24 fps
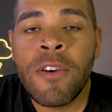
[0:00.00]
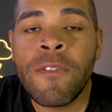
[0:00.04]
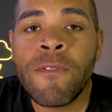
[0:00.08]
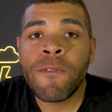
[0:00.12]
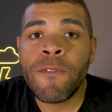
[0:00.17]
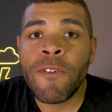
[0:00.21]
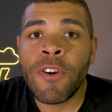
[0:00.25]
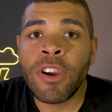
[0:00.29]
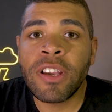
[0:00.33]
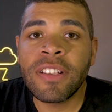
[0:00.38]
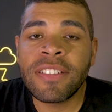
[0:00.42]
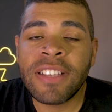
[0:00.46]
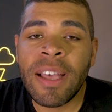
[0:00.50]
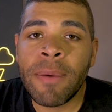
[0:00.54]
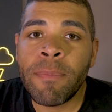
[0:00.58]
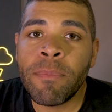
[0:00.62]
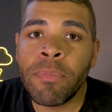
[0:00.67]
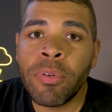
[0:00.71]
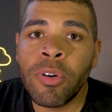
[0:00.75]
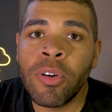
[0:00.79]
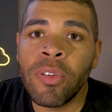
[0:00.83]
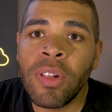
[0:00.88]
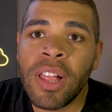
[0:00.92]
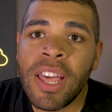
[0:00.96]
For
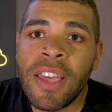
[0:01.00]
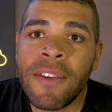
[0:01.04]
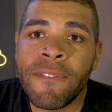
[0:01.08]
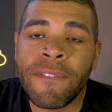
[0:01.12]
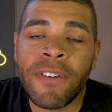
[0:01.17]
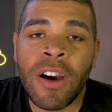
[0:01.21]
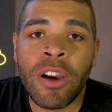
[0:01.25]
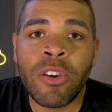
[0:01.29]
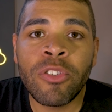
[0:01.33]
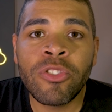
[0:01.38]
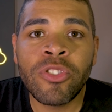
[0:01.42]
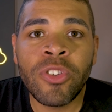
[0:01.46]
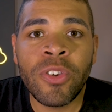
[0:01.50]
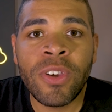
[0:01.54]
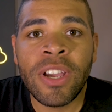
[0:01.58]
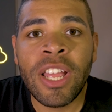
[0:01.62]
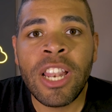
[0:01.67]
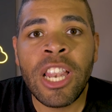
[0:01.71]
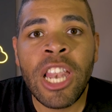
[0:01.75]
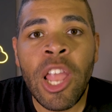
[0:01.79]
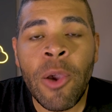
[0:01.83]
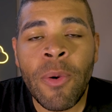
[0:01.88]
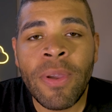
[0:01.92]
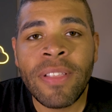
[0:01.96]
example, if I was doing a
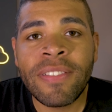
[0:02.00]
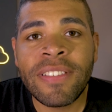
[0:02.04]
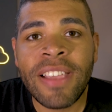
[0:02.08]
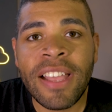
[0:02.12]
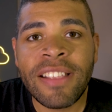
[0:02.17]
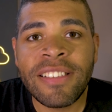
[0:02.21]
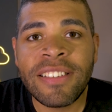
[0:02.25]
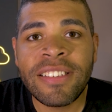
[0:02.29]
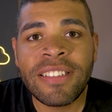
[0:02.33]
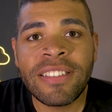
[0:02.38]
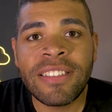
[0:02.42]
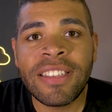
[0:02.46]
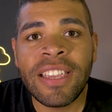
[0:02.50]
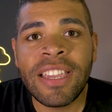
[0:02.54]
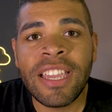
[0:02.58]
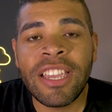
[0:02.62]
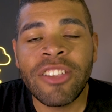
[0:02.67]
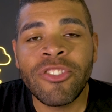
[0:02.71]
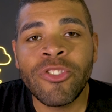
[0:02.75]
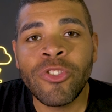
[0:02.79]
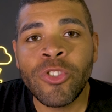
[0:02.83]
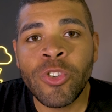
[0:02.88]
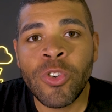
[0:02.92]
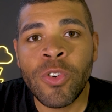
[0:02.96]
low intensity
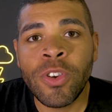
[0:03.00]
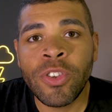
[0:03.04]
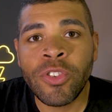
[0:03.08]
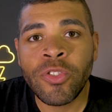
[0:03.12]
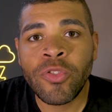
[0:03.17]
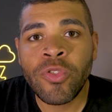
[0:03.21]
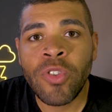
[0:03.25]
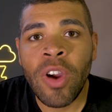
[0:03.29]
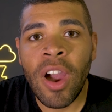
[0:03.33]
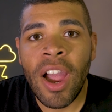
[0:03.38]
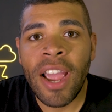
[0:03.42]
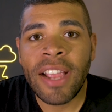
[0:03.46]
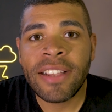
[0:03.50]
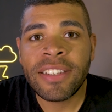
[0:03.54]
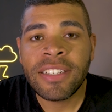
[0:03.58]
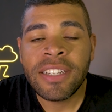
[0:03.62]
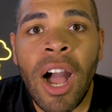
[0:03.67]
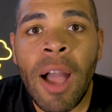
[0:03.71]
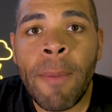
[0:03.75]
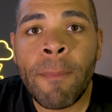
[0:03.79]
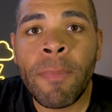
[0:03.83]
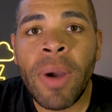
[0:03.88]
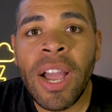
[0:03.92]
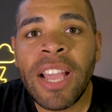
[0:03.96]
endurance ride,
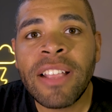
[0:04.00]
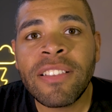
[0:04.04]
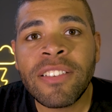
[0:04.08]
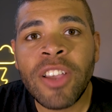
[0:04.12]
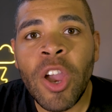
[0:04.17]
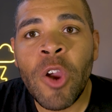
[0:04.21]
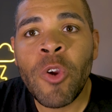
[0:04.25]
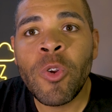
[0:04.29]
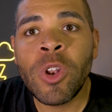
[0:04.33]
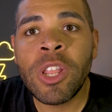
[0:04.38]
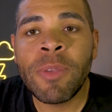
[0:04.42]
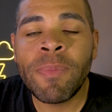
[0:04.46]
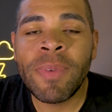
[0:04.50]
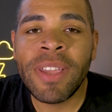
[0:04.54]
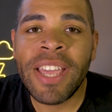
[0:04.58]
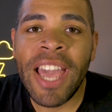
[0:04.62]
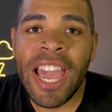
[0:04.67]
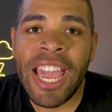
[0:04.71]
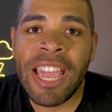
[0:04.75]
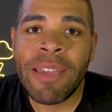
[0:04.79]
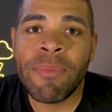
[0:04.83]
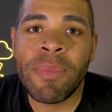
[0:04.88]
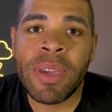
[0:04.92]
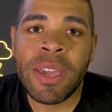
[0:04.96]
I might only be
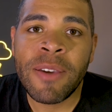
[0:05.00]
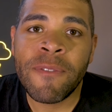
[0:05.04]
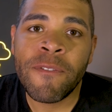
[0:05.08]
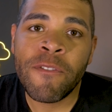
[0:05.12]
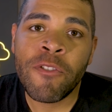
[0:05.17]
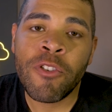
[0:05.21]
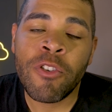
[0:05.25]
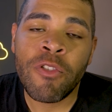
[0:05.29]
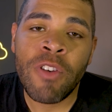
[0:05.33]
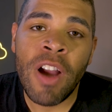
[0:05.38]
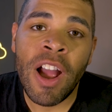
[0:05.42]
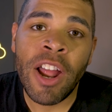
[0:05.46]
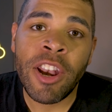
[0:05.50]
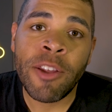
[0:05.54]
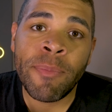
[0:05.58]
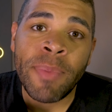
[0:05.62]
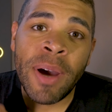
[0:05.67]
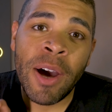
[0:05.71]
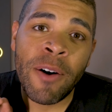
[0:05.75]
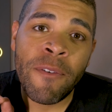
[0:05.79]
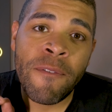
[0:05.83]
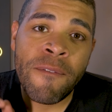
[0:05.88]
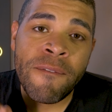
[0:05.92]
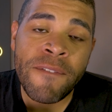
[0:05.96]
aiming for around
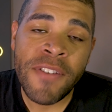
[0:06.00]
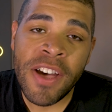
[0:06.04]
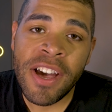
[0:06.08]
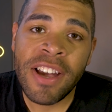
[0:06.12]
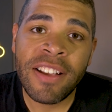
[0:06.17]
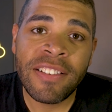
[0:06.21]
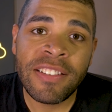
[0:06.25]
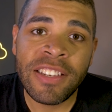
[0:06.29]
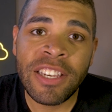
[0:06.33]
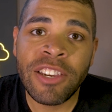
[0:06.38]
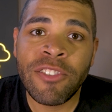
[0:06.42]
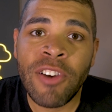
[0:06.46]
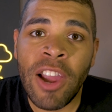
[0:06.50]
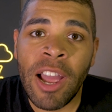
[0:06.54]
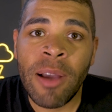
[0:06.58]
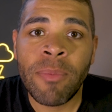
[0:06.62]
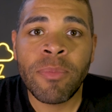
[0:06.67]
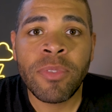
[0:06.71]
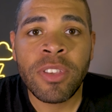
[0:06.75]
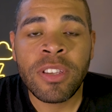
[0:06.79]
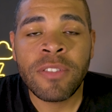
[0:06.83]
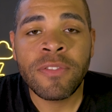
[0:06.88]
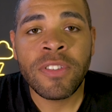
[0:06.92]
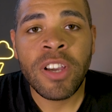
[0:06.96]
about 30
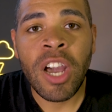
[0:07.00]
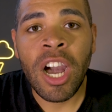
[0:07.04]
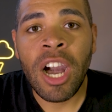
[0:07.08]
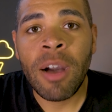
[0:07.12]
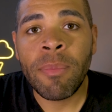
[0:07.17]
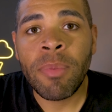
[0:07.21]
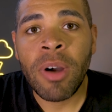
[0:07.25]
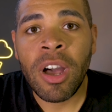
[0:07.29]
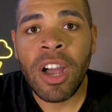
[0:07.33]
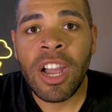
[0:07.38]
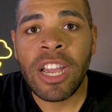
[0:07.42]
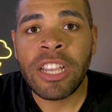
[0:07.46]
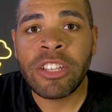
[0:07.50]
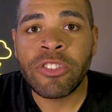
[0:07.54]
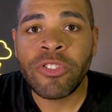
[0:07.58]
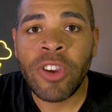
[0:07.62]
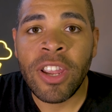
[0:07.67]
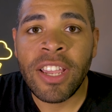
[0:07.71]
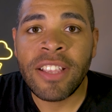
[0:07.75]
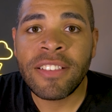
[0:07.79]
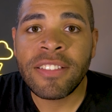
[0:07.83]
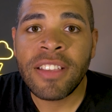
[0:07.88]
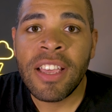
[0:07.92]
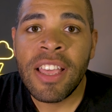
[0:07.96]
grams of
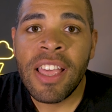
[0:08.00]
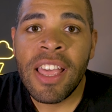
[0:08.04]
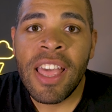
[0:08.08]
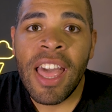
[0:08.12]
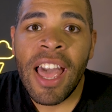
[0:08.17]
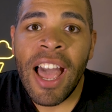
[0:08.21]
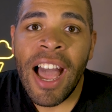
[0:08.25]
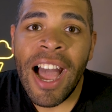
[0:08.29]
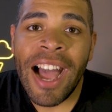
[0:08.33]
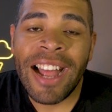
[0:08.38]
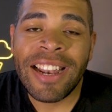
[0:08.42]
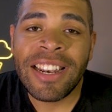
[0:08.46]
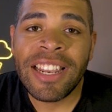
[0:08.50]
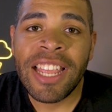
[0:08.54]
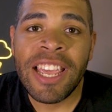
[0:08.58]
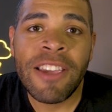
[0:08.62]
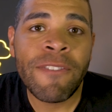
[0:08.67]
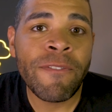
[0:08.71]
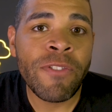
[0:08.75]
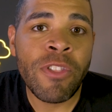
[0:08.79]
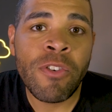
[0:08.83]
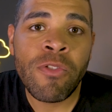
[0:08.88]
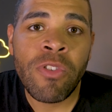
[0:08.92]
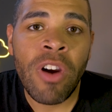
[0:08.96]
carbohydrates, and
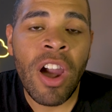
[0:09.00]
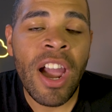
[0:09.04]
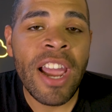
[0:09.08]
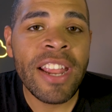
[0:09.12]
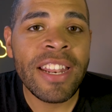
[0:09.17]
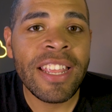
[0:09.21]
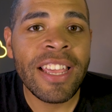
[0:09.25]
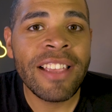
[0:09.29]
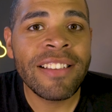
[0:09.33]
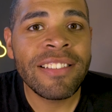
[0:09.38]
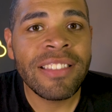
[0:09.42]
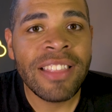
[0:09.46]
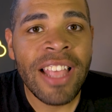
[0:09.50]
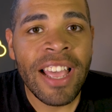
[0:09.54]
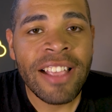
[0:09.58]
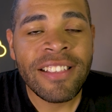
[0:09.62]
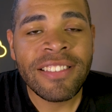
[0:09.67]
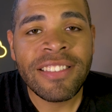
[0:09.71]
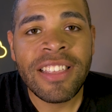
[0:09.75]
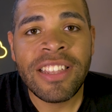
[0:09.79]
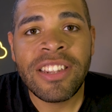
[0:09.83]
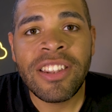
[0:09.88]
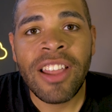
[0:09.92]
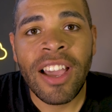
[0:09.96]
if the ride is
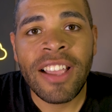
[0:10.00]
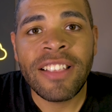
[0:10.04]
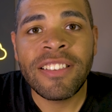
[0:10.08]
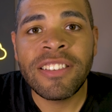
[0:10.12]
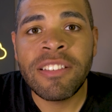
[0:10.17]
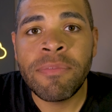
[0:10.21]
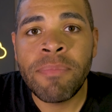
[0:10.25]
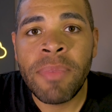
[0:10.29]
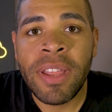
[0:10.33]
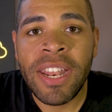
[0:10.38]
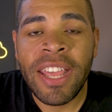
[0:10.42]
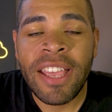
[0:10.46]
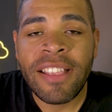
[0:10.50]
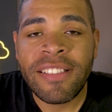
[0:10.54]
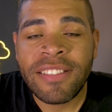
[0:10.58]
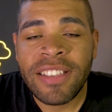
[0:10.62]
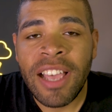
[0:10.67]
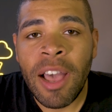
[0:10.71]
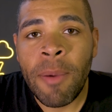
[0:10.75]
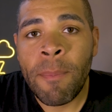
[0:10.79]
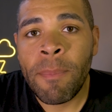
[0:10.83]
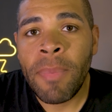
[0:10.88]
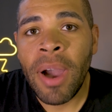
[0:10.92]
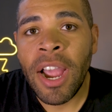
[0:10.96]
less than 90 minutes,
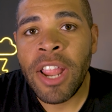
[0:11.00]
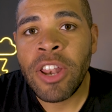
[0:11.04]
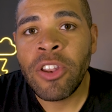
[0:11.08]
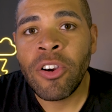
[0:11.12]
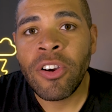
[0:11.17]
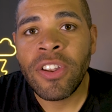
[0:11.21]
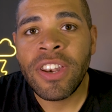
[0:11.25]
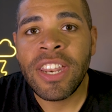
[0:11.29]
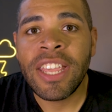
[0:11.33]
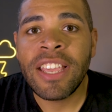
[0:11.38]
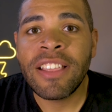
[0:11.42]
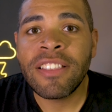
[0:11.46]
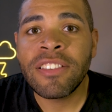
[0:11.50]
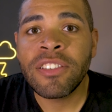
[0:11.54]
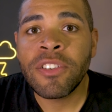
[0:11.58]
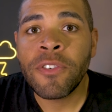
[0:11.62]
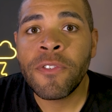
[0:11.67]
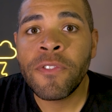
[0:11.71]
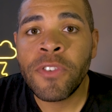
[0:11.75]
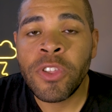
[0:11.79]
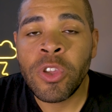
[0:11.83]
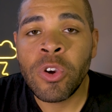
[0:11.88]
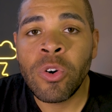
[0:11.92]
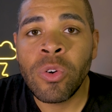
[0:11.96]
I might not need to
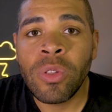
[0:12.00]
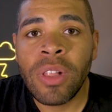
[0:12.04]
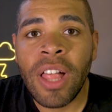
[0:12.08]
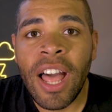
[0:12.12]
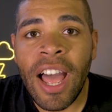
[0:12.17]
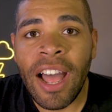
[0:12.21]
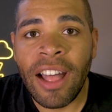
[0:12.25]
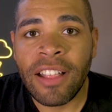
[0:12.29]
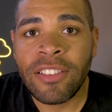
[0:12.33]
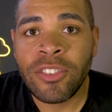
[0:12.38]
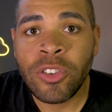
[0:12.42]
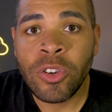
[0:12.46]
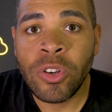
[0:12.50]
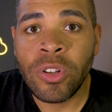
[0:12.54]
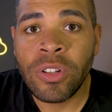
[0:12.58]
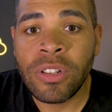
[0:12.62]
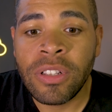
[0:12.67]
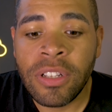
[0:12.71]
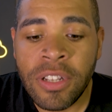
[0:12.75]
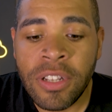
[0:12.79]
fuel at all.